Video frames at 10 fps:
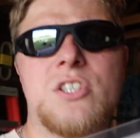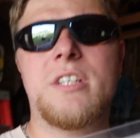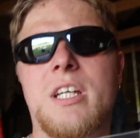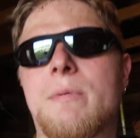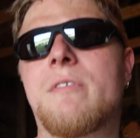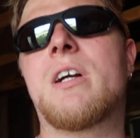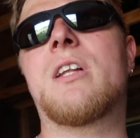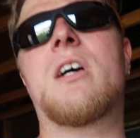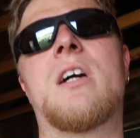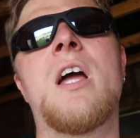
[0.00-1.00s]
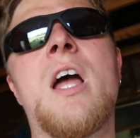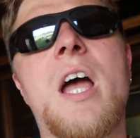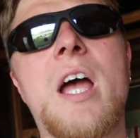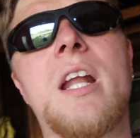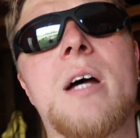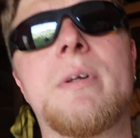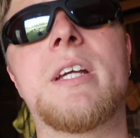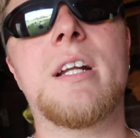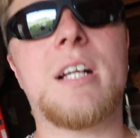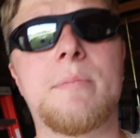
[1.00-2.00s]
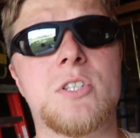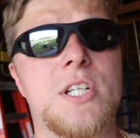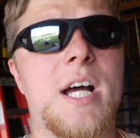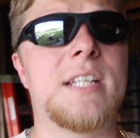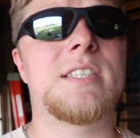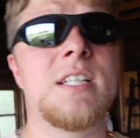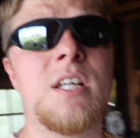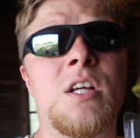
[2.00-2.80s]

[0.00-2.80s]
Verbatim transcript: Shouldn't take me very long. And I'm gonna get a couple shots